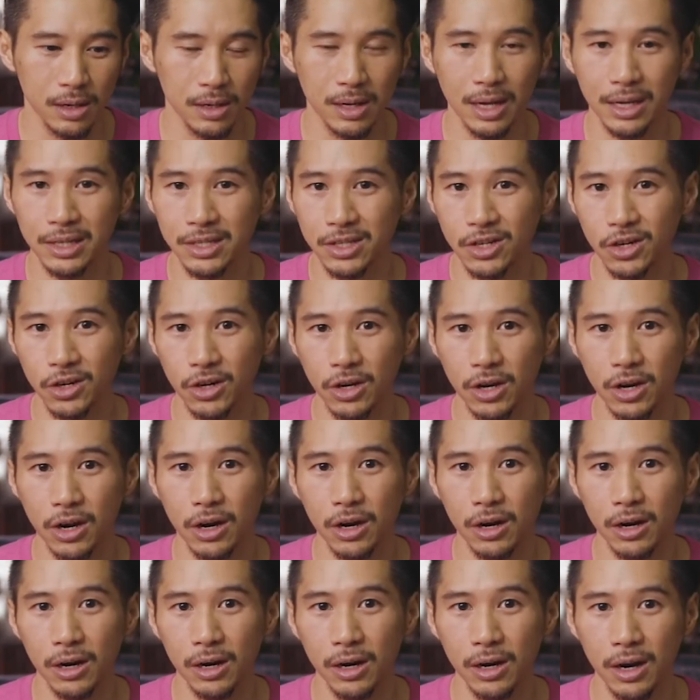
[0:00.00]
next to your
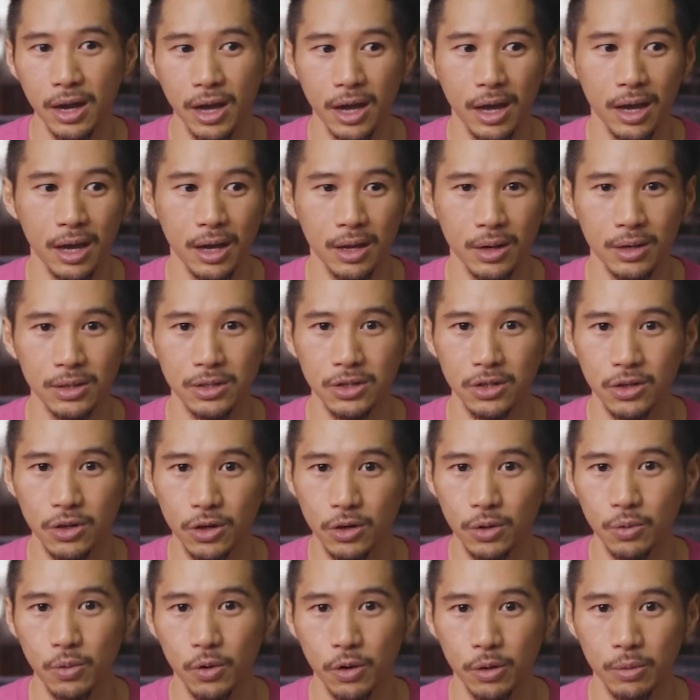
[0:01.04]
car and do
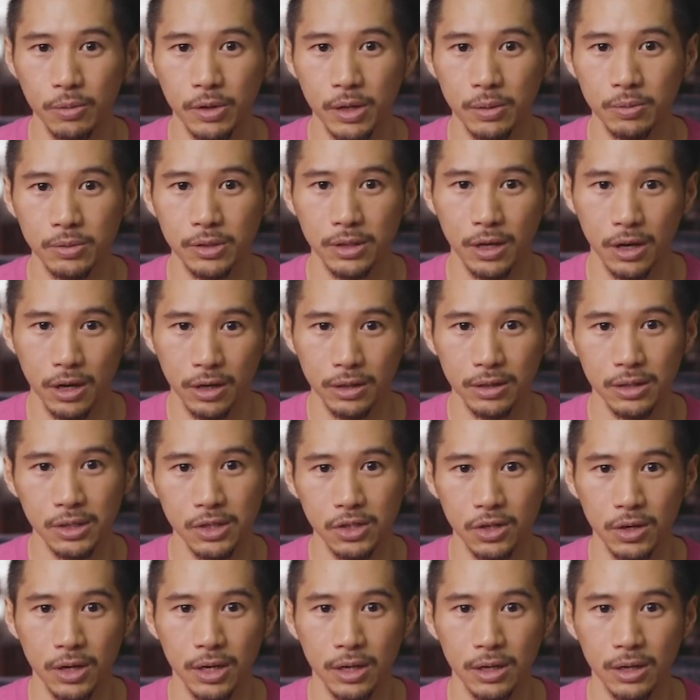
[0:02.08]
your warm-ups on this
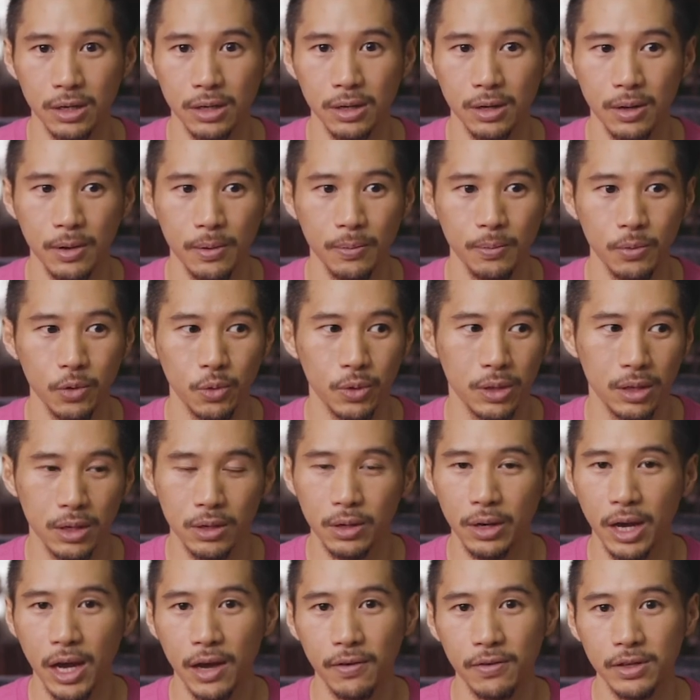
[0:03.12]
trainer
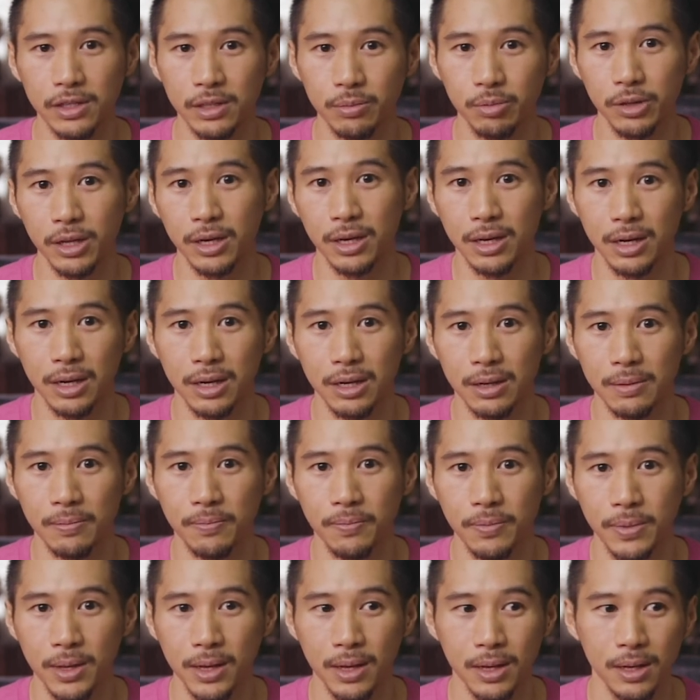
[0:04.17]
without having to plug it in.
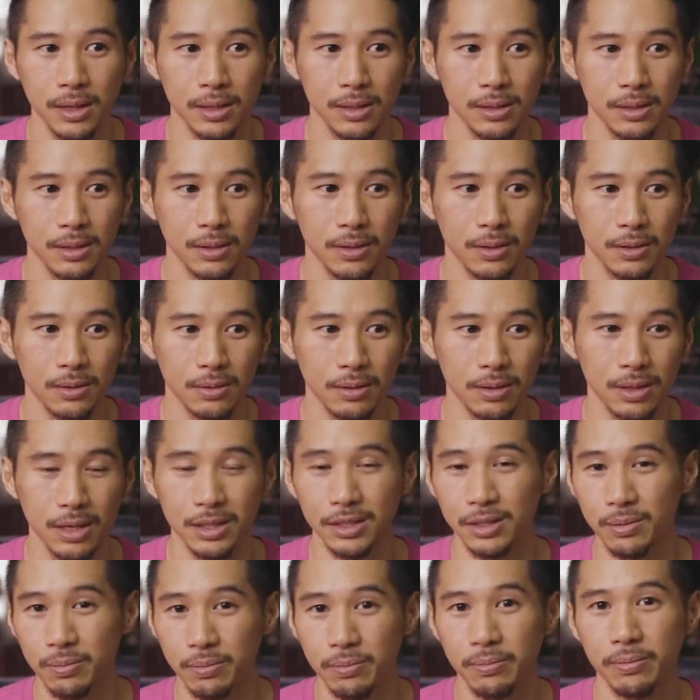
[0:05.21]
So
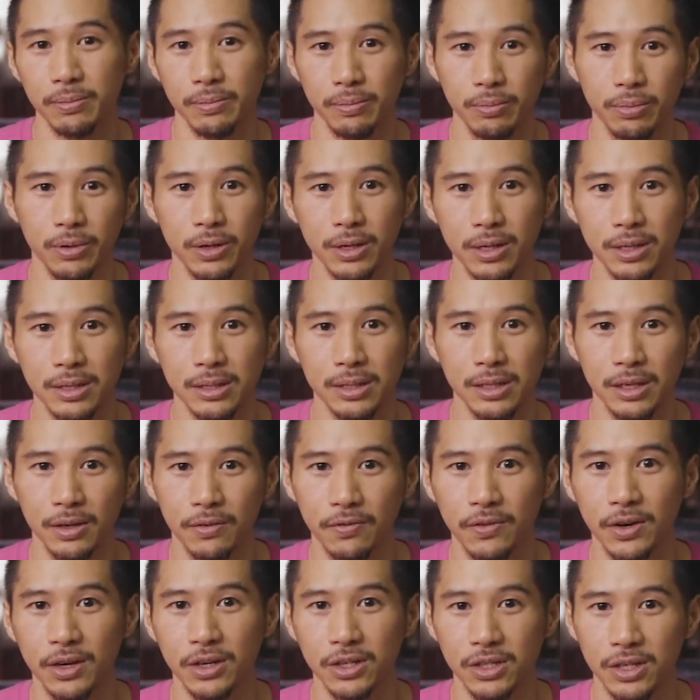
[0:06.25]
that's a pretty sick
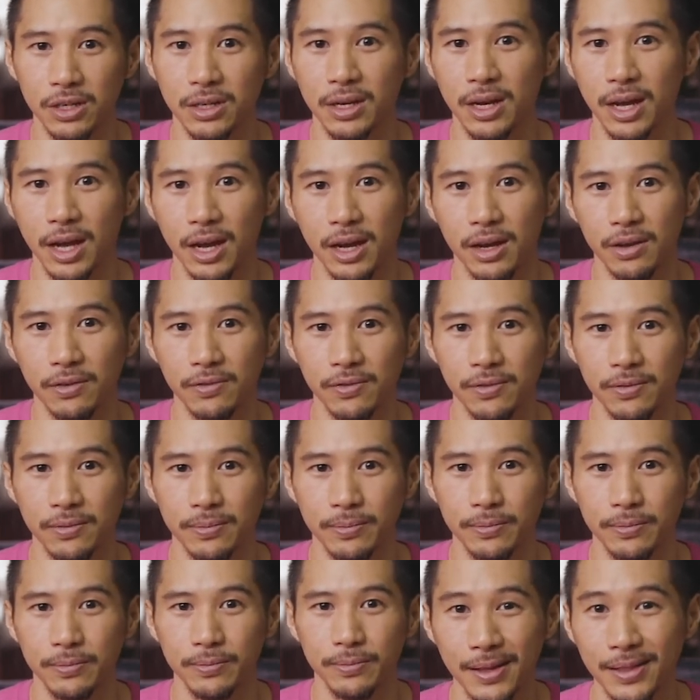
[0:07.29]
function to have.
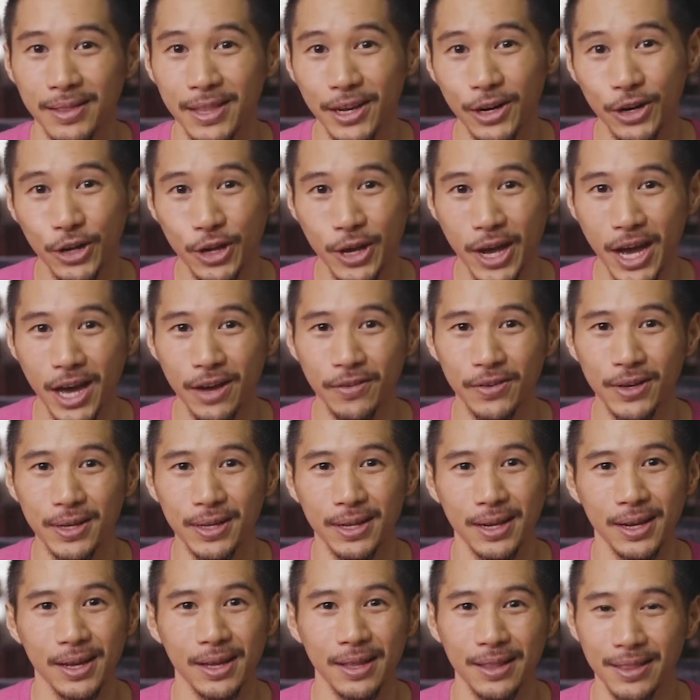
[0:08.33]
There you have it.
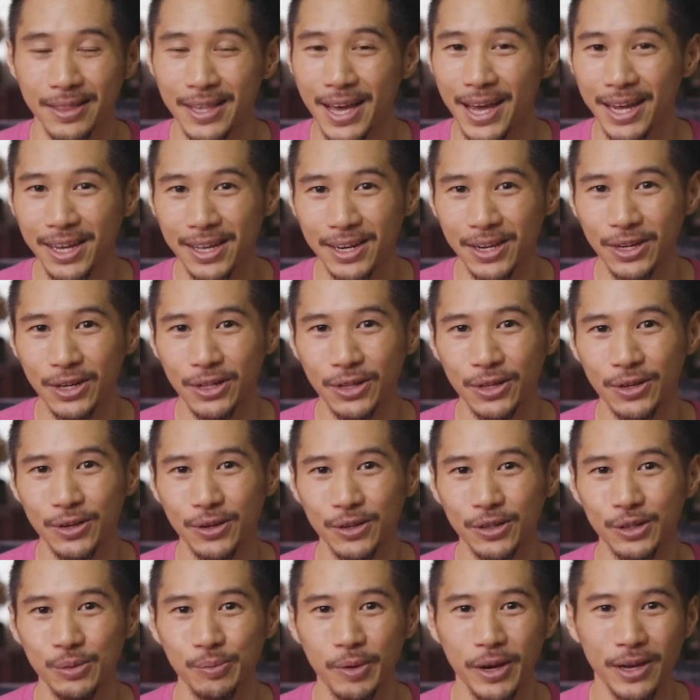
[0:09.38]
That
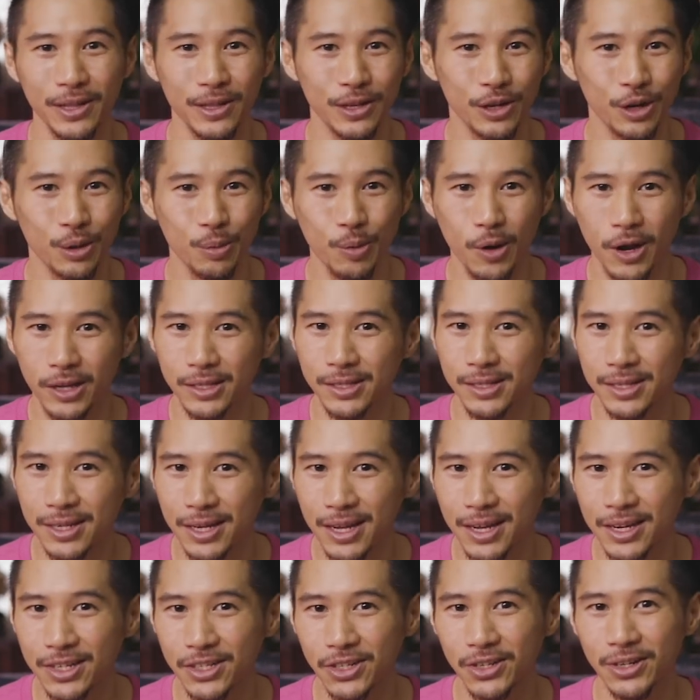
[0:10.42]
concludes my little
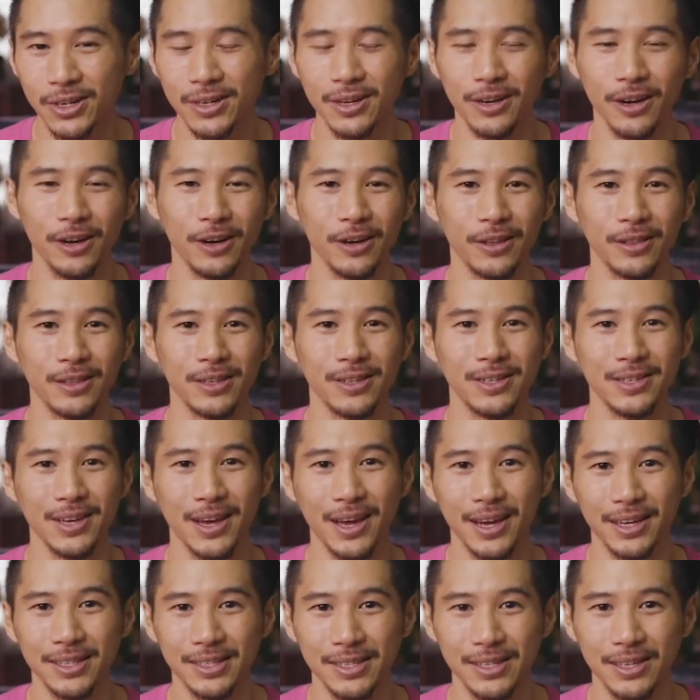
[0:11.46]
presentation on the
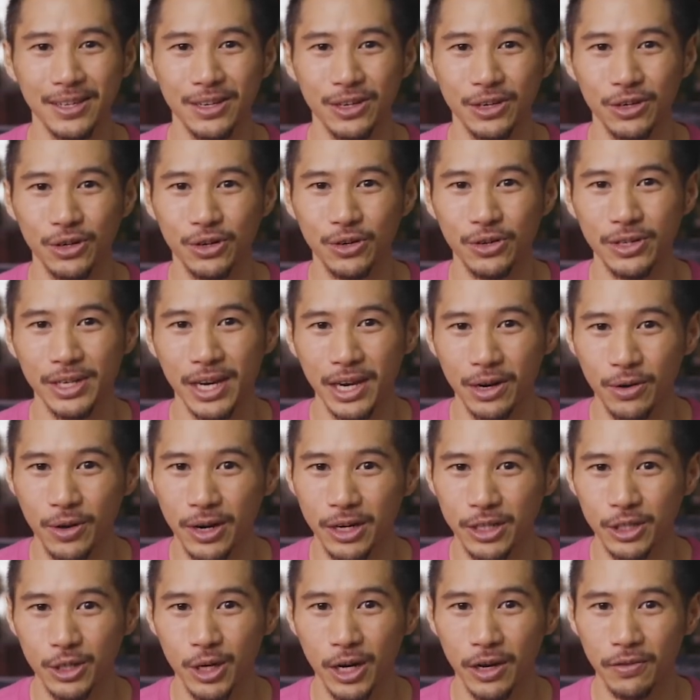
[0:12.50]
Tacx Neo
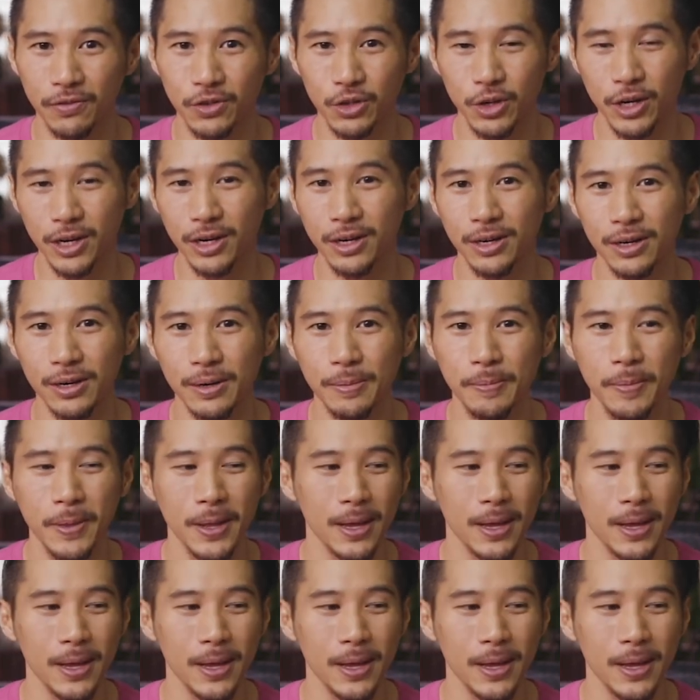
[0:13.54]
Direct Drive Trainer.